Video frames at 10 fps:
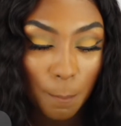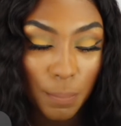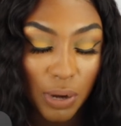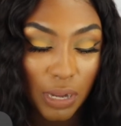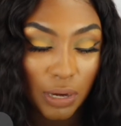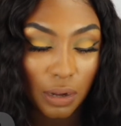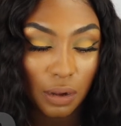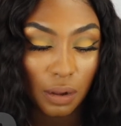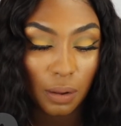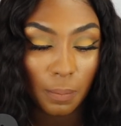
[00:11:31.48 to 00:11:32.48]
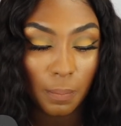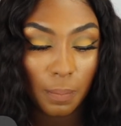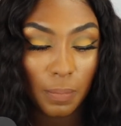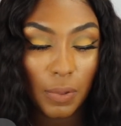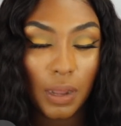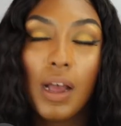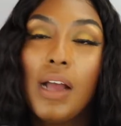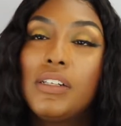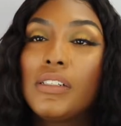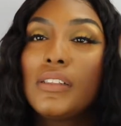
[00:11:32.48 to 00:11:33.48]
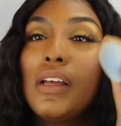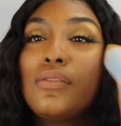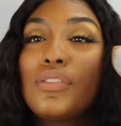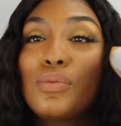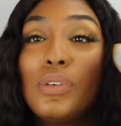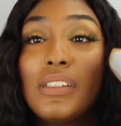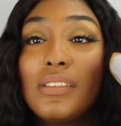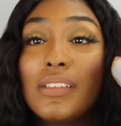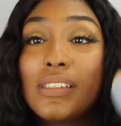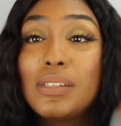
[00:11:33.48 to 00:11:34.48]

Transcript: But, I just love squeezing this.